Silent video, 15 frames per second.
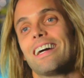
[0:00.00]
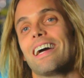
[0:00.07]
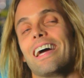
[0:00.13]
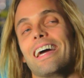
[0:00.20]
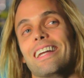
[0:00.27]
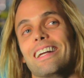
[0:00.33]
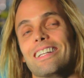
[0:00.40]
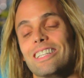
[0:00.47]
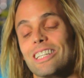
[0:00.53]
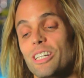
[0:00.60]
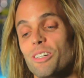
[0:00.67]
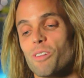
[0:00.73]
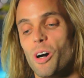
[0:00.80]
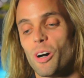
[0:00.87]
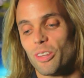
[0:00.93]
and
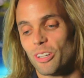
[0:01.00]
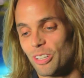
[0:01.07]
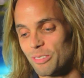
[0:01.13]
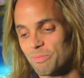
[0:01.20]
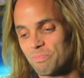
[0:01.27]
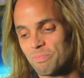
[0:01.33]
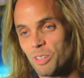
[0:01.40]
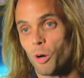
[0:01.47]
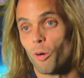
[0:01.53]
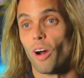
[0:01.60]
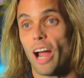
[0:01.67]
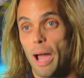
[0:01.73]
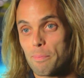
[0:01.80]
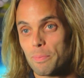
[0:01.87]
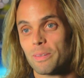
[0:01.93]
leave all their
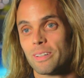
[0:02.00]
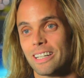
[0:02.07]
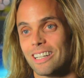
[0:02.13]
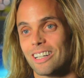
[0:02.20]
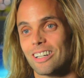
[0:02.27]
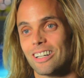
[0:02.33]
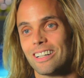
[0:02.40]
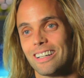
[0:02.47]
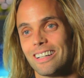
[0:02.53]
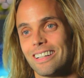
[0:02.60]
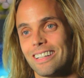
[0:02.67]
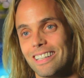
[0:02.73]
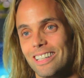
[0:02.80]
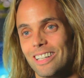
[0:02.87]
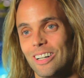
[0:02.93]
crap here.
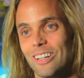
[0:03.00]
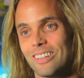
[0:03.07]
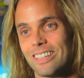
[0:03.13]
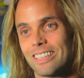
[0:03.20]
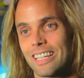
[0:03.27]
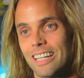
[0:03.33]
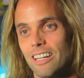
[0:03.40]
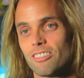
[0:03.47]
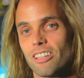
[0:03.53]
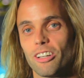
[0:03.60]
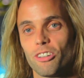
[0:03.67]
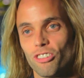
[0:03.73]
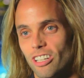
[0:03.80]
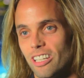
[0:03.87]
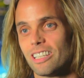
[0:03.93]
You know, can I say
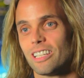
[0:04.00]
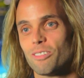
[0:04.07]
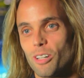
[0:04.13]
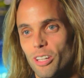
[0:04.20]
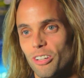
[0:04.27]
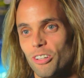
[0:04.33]
shit? Leave all their